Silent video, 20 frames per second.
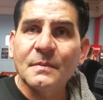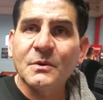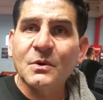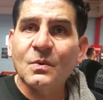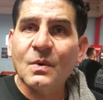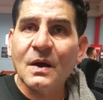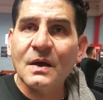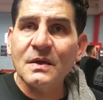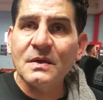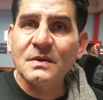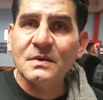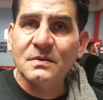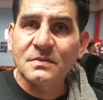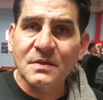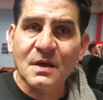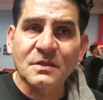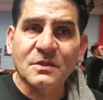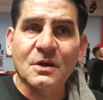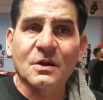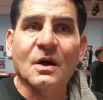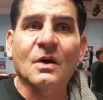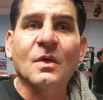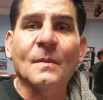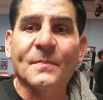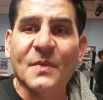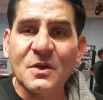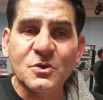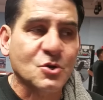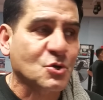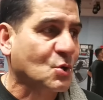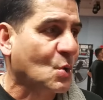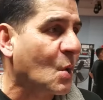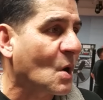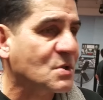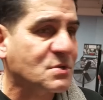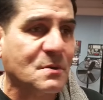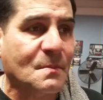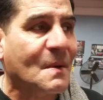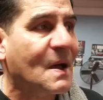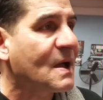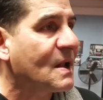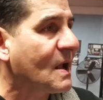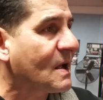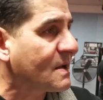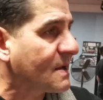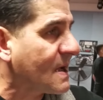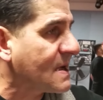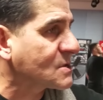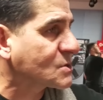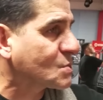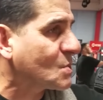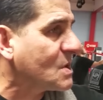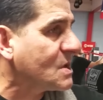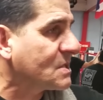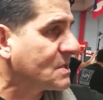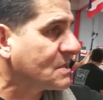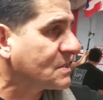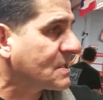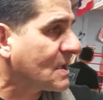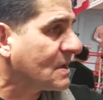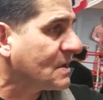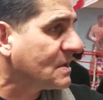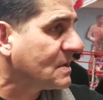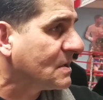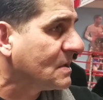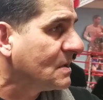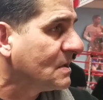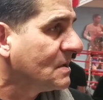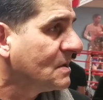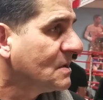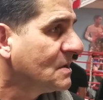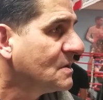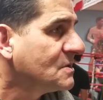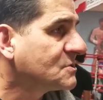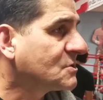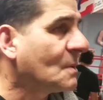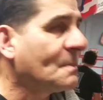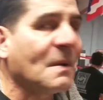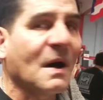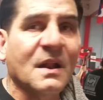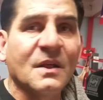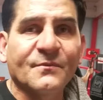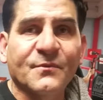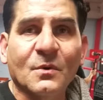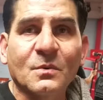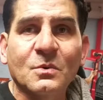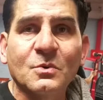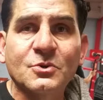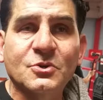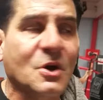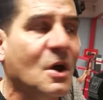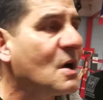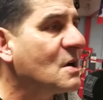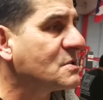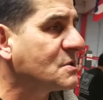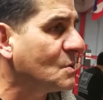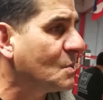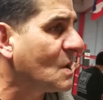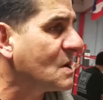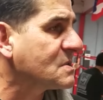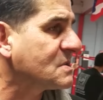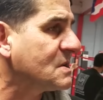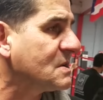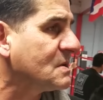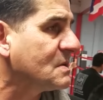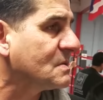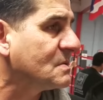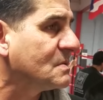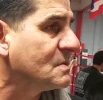The heavyweight, they did other, they just caught somebody like last week, didn't they? Somebody from New Jersey, was it?